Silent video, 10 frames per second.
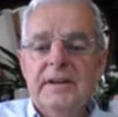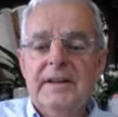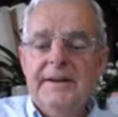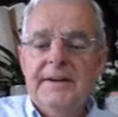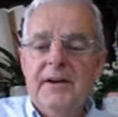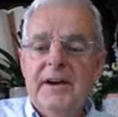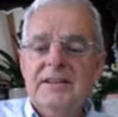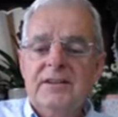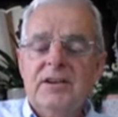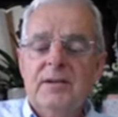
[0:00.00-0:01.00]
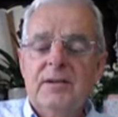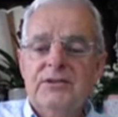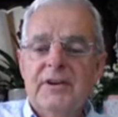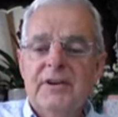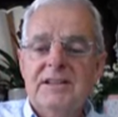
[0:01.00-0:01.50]
I had a couple of
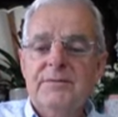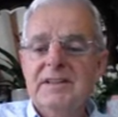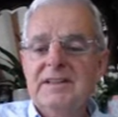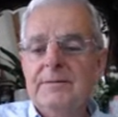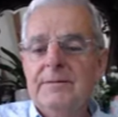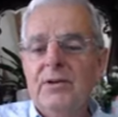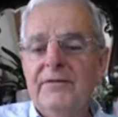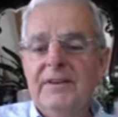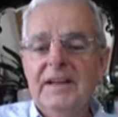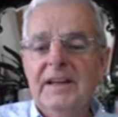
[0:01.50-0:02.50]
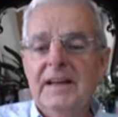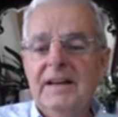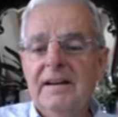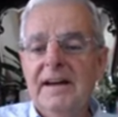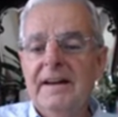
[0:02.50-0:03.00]
trades went into profit here,
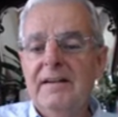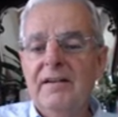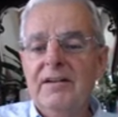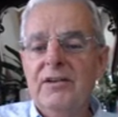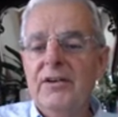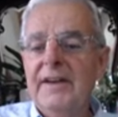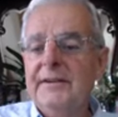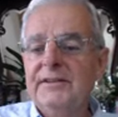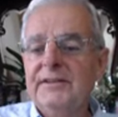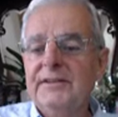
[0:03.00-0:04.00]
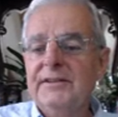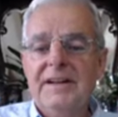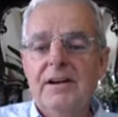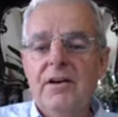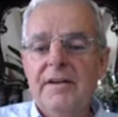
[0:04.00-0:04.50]
and I got out at the red
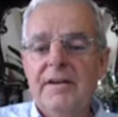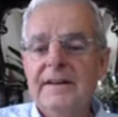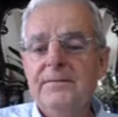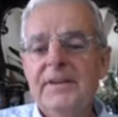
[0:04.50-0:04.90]
line.